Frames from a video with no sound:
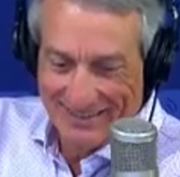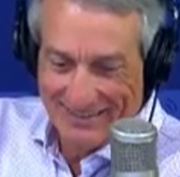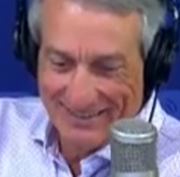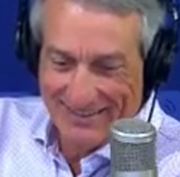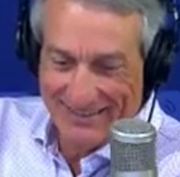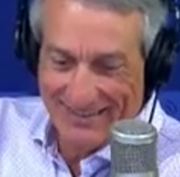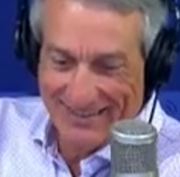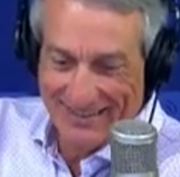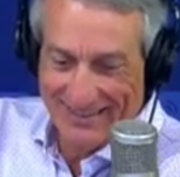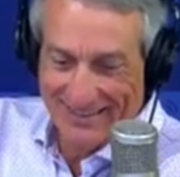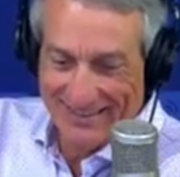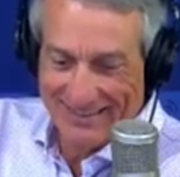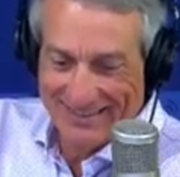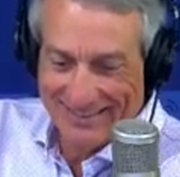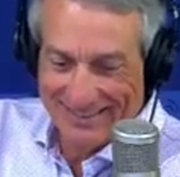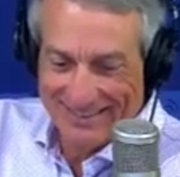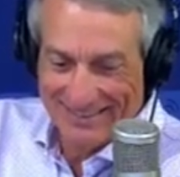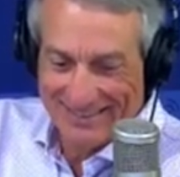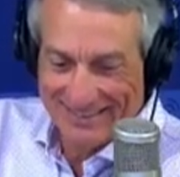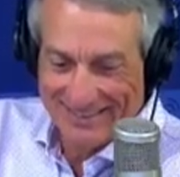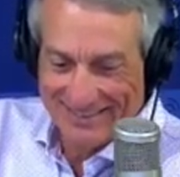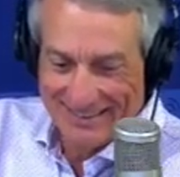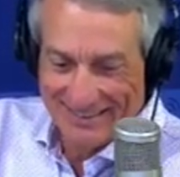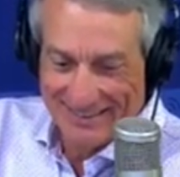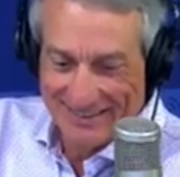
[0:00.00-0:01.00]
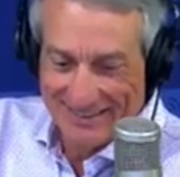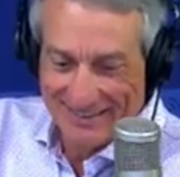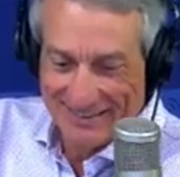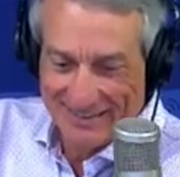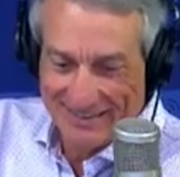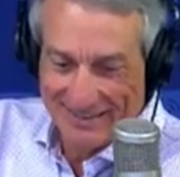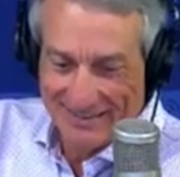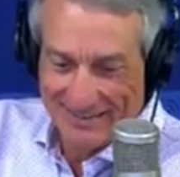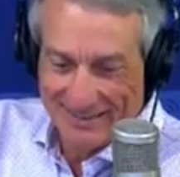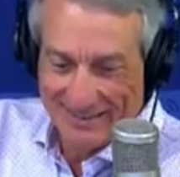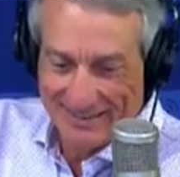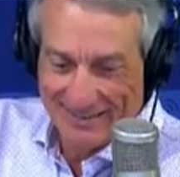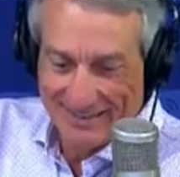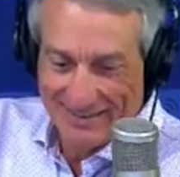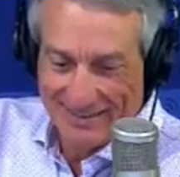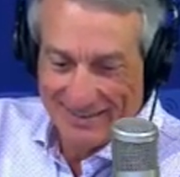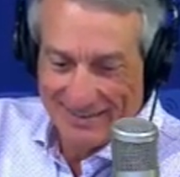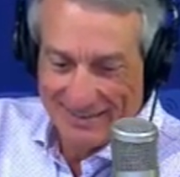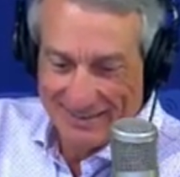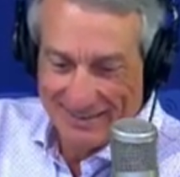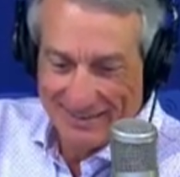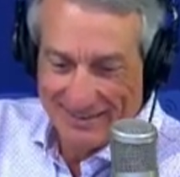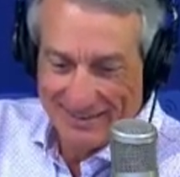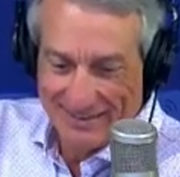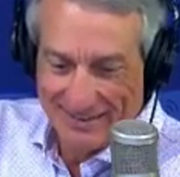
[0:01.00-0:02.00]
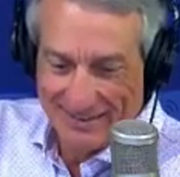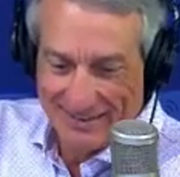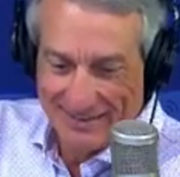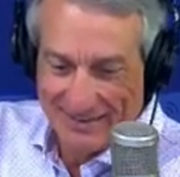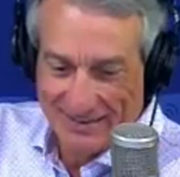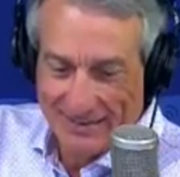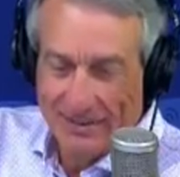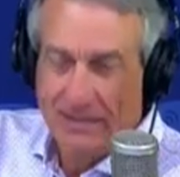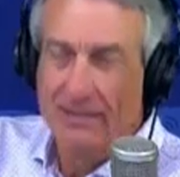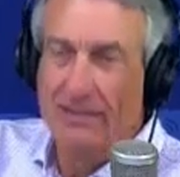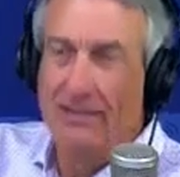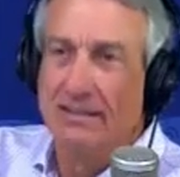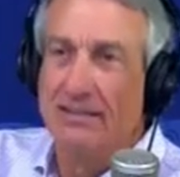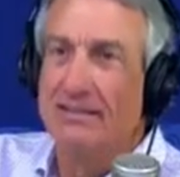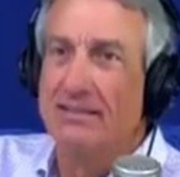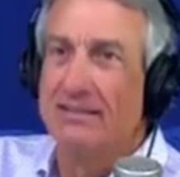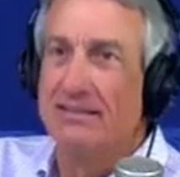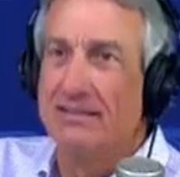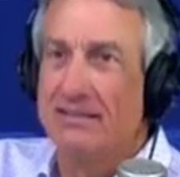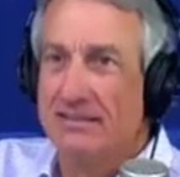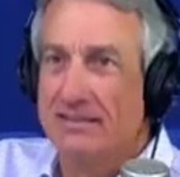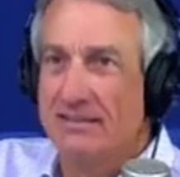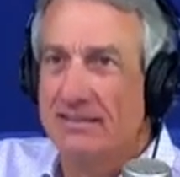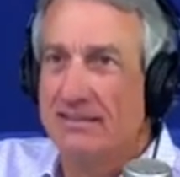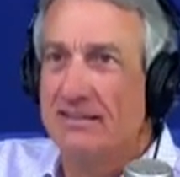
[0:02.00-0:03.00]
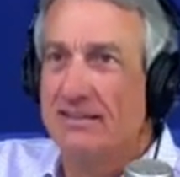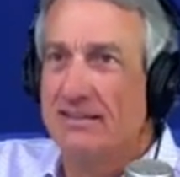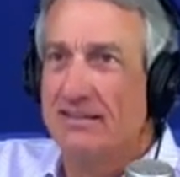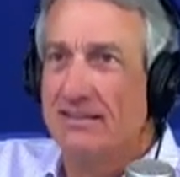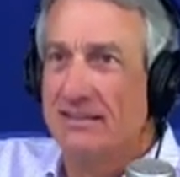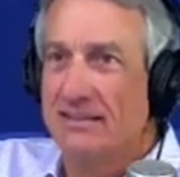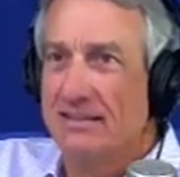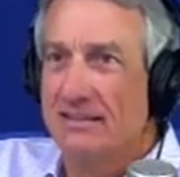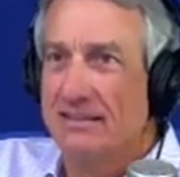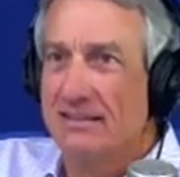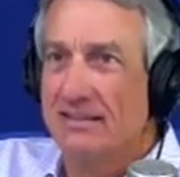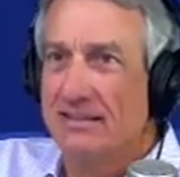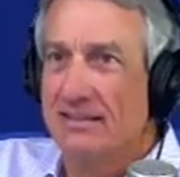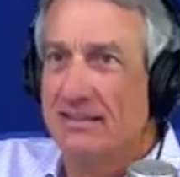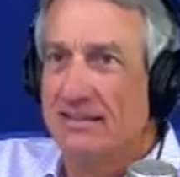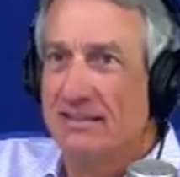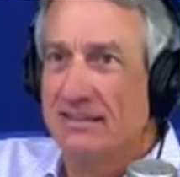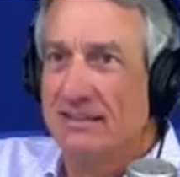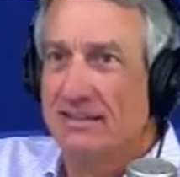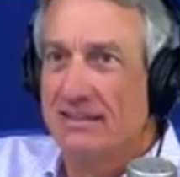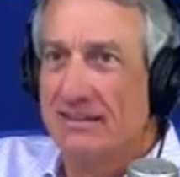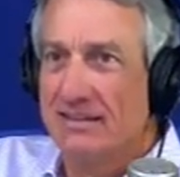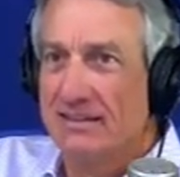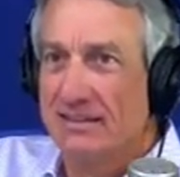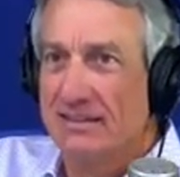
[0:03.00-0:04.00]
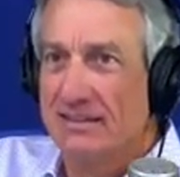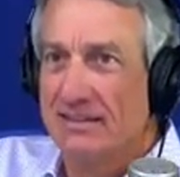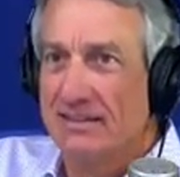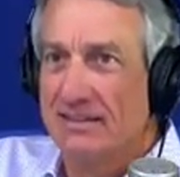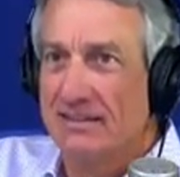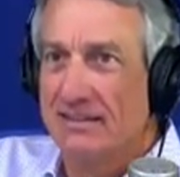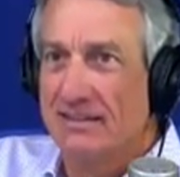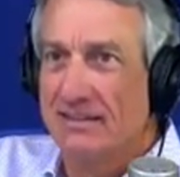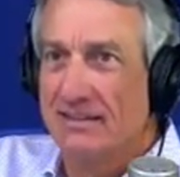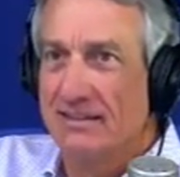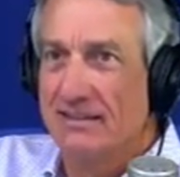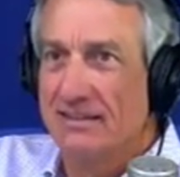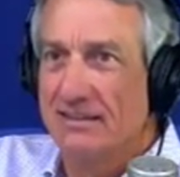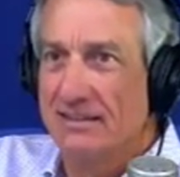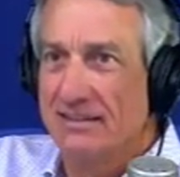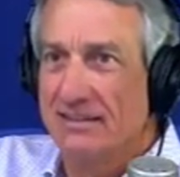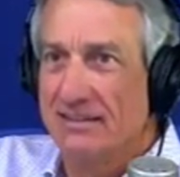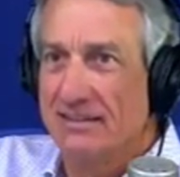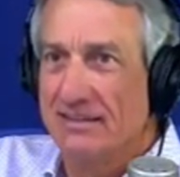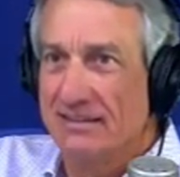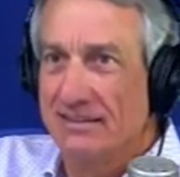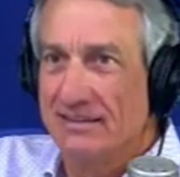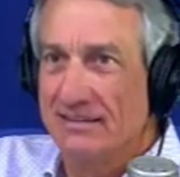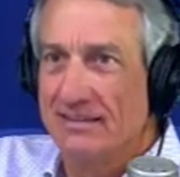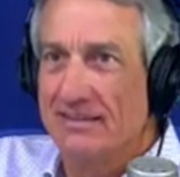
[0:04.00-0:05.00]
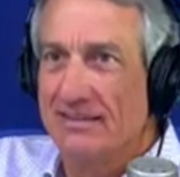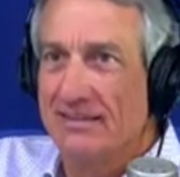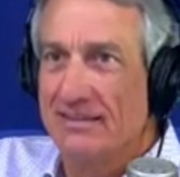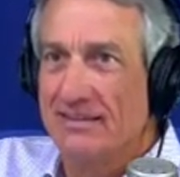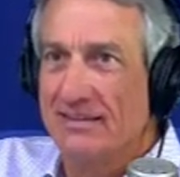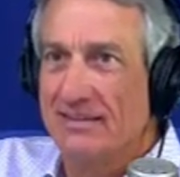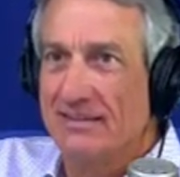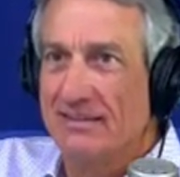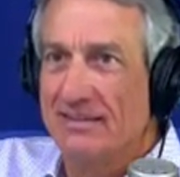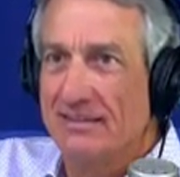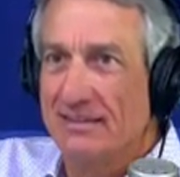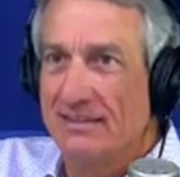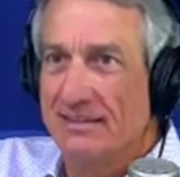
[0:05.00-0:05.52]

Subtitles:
No words are spoken by the person on screen.